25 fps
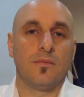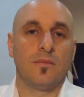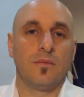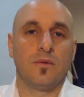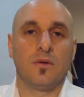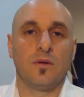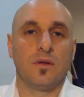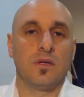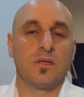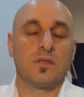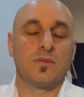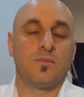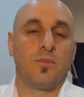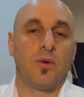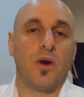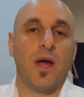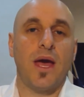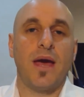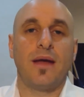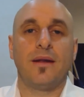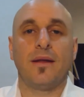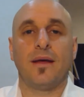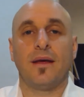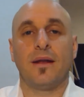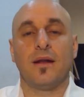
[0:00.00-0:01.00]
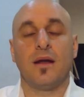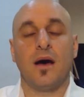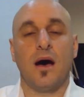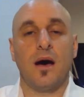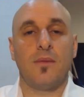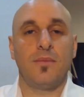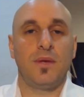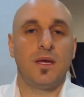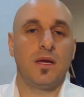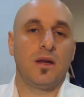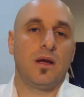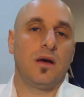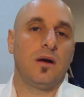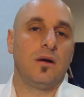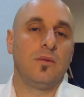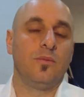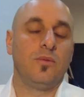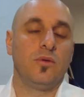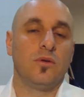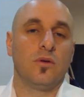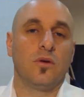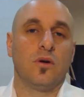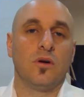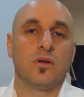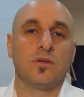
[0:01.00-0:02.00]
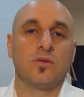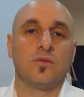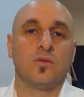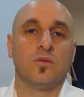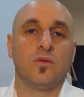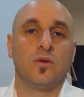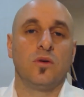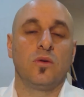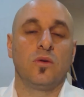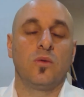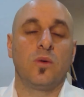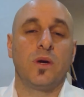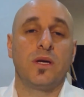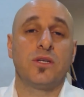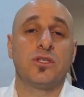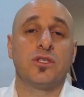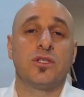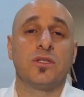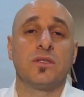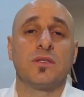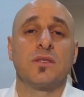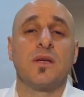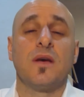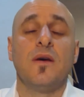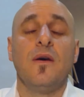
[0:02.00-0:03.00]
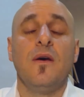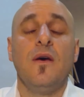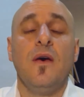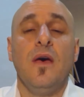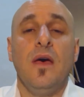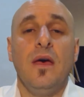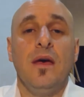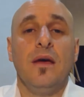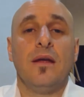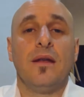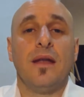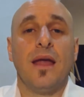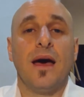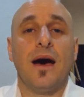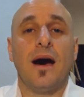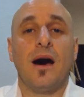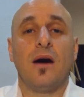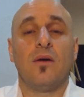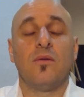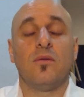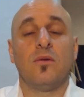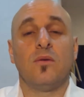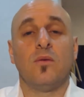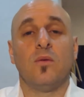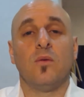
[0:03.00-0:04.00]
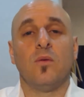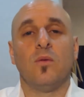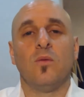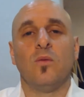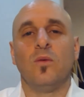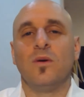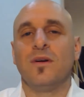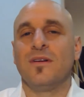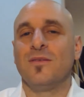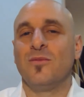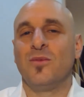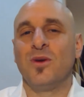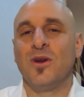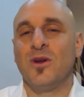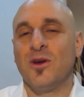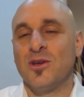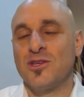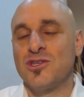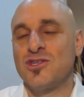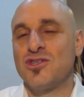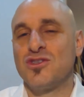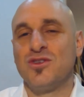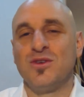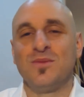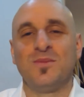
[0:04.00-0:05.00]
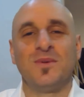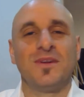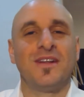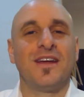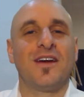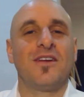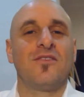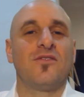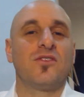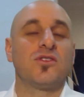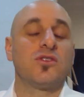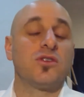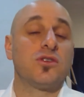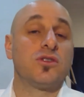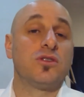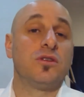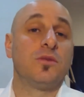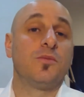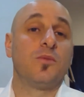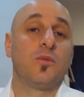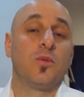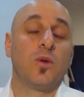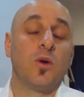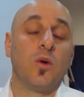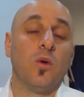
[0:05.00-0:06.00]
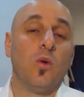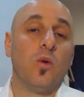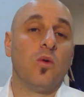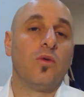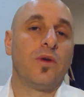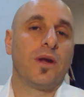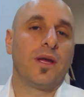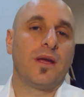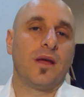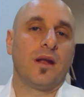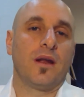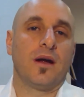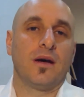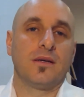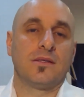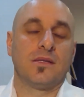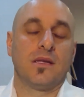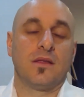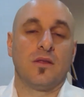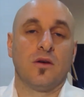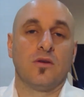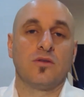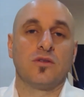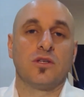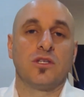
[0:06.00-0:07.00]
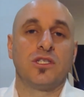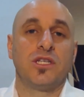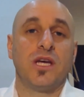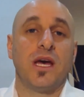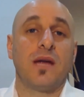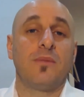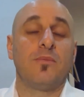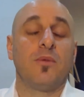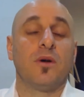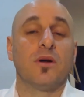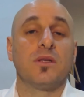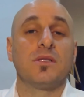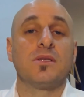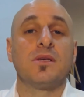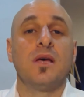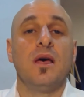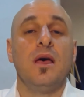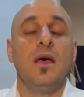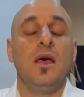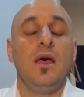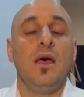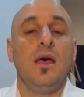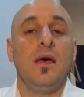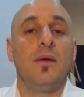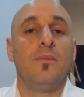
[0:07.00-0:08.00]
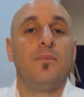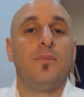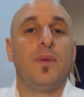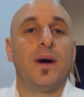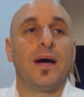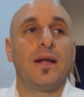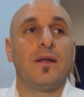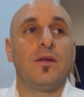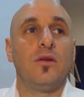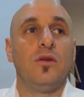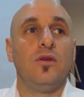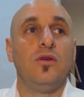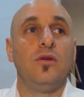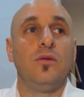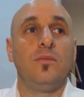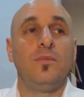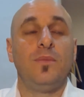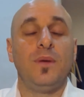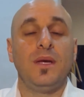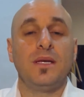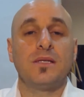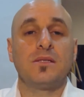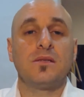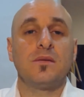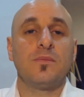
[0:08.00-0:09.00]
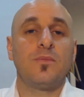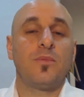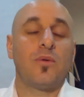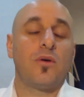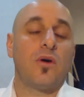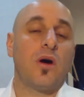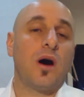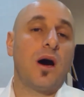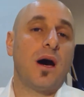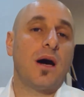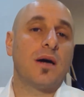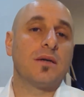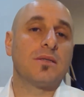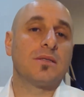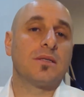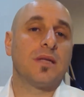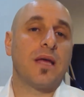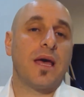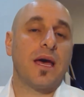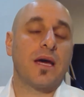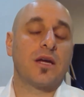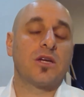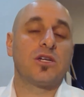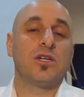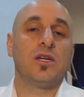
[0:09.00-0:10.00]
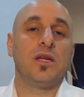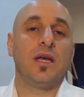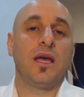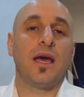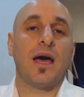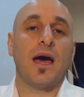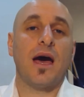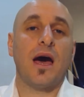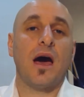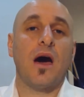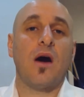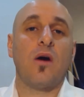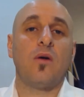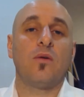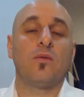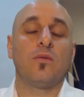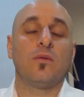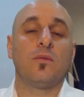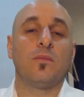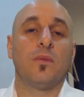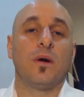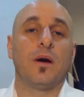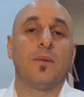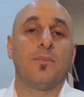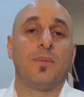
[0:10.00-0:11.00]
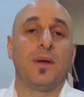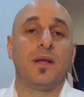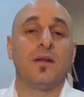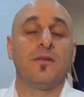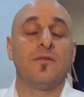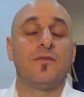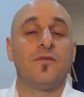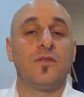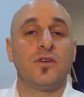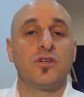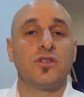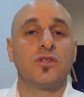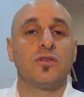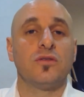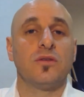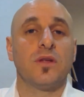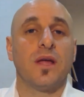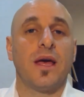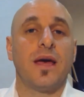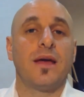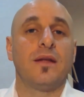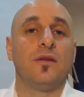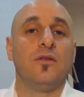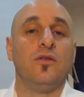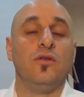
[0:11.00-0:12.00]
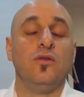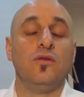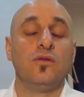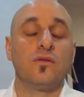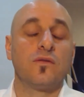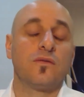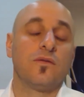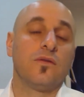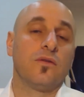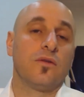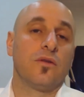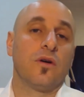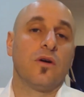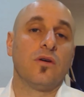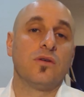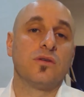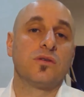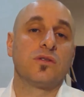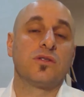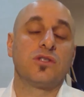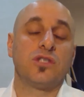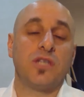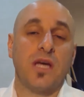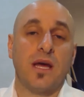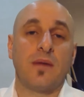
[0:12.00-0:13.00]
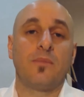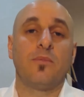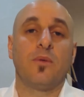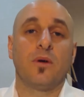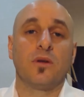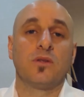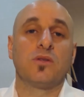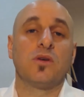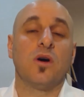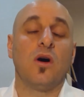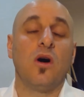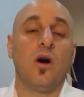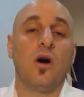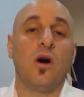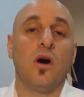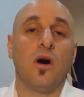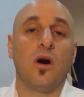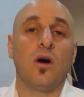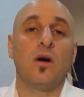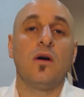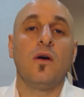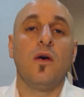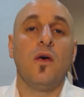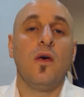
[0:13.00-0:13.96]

this brand, and I'm here to help you and answer all your questions." Now, we're not stupid. None of us are stupid. We all recognize that those are chatbots, but you'd be surprised actually how beneficial and useful those chatbots are